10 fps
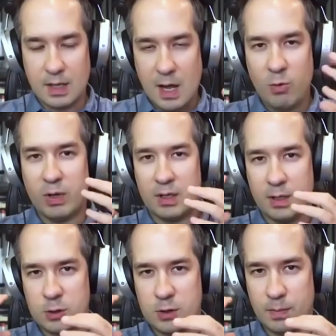now we
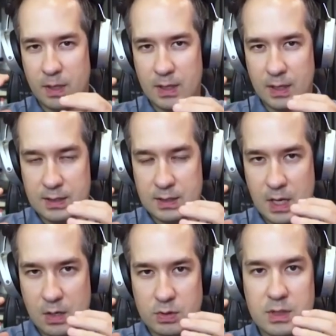can actually migrate
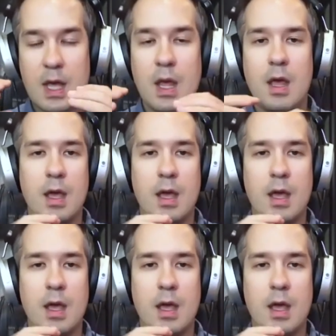discounts.